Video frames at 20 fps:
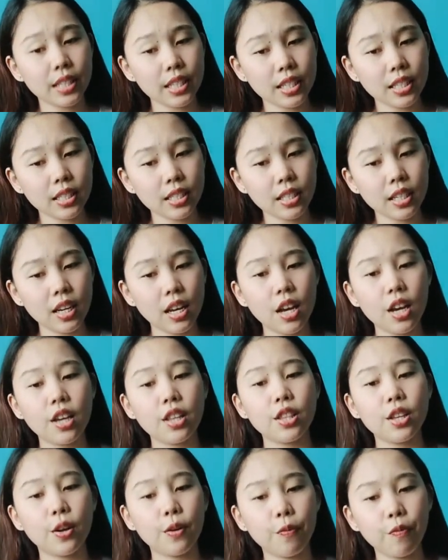the
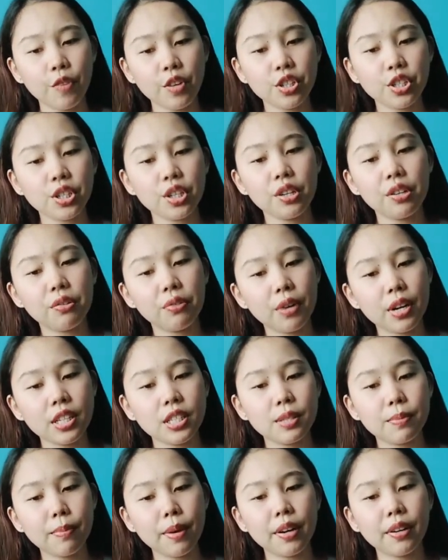official
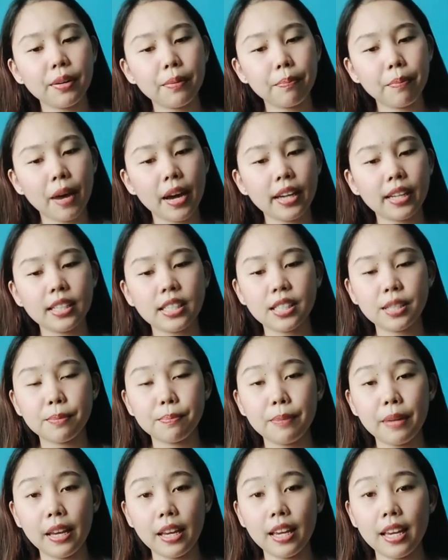Raspberry
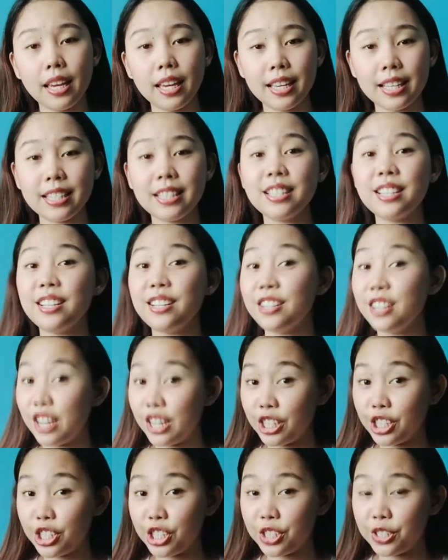Pi
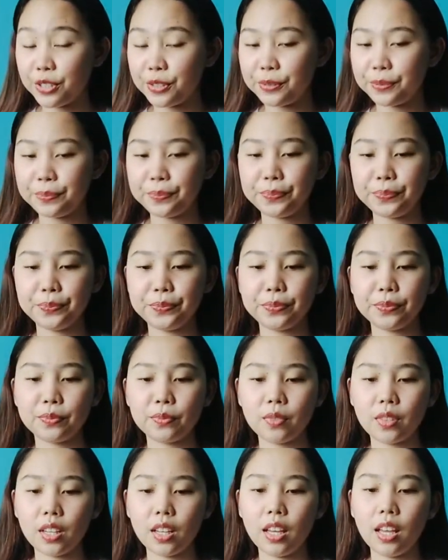display is
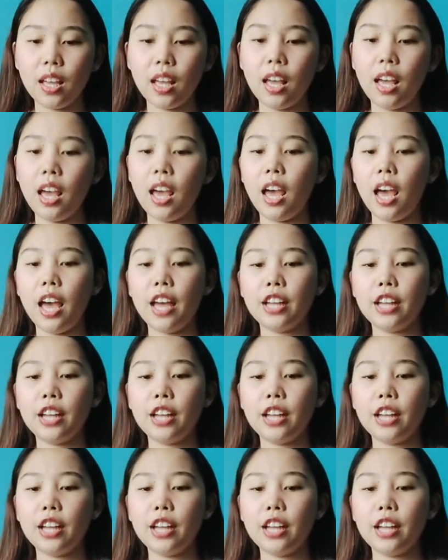launched.